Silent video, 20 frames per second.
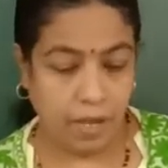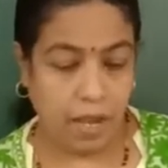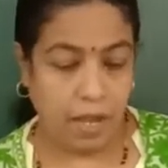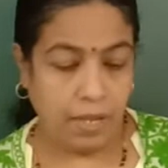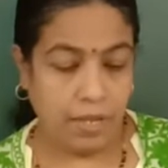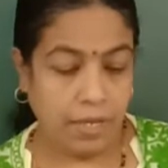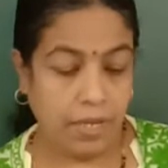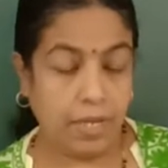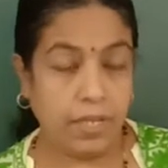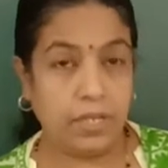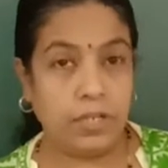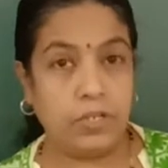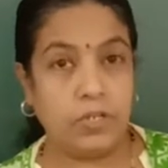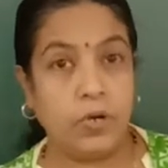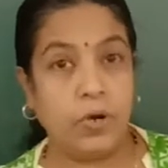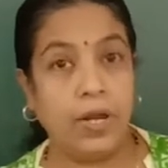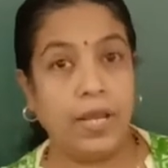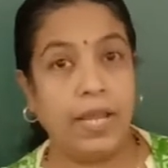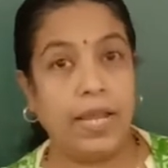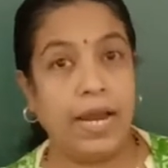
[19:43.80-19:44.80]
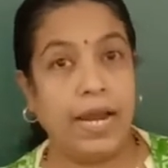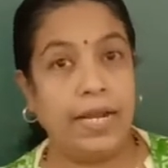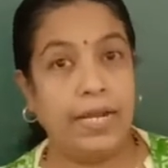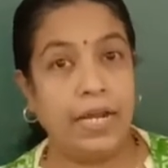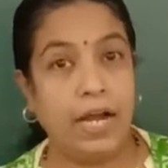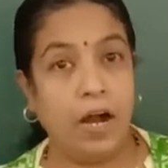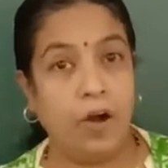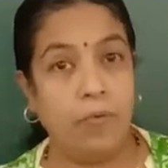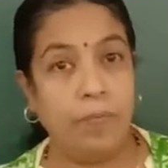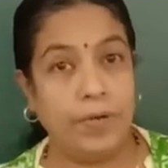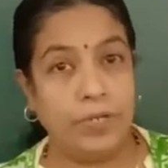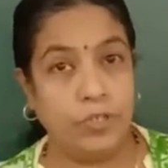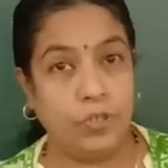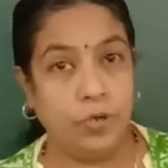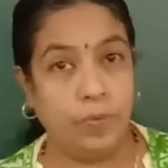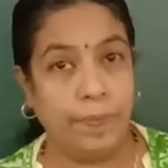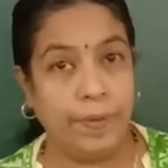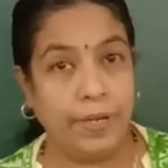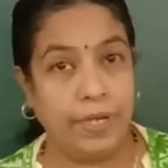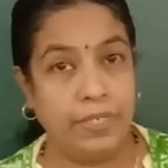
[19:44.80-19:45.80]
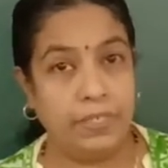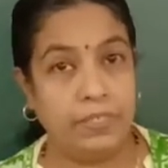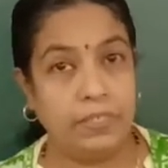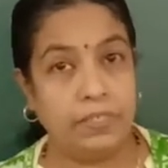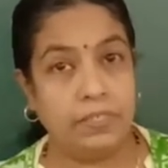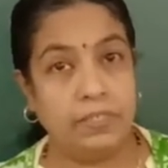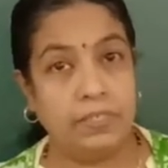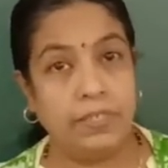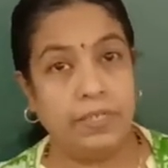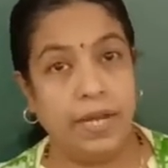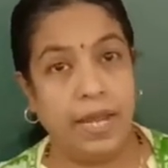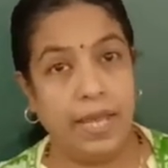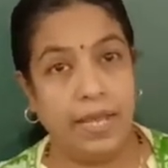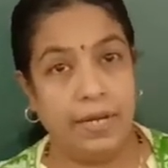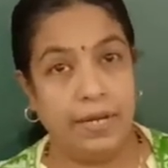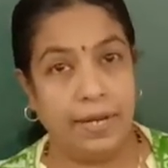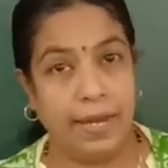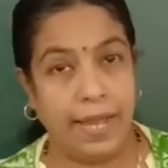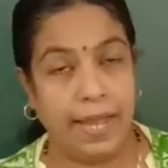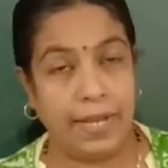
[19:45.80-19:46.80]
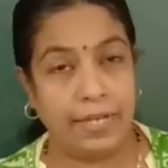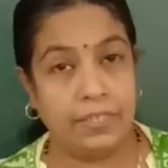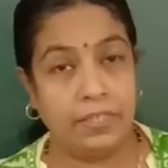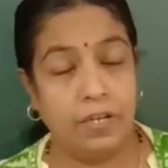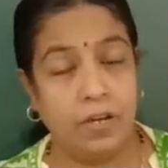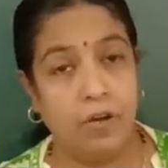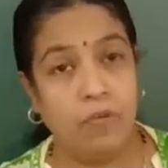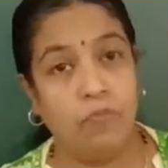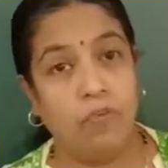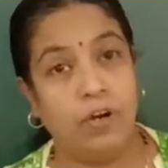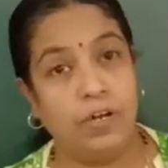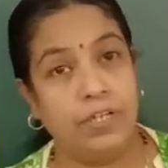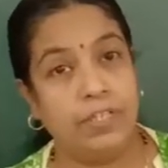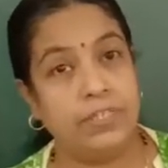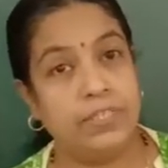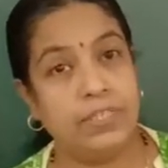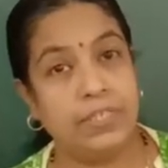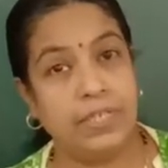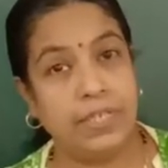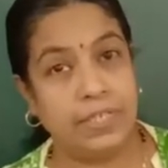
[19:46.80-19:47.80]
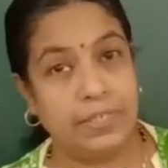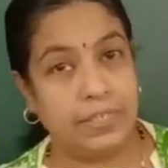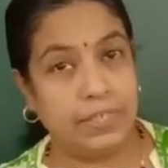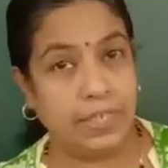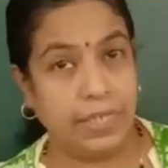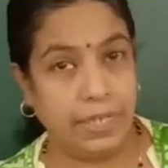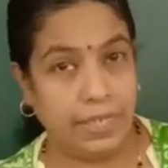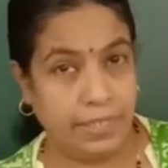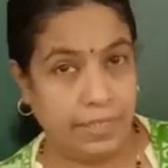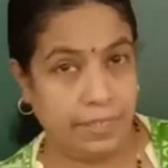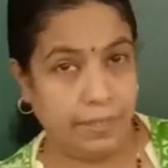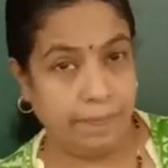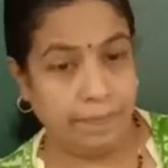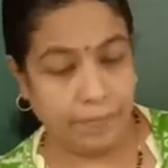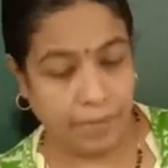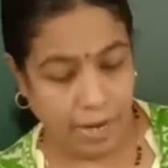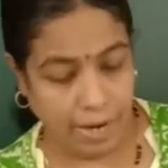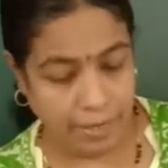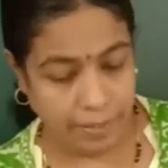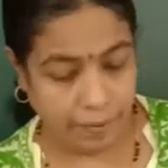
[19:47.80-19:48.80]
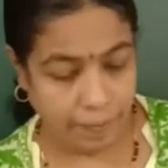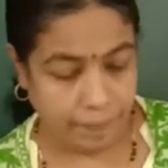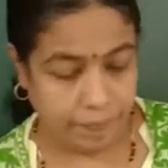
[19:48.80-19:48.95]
He should get how much rupees? 10 lakh. What is his that?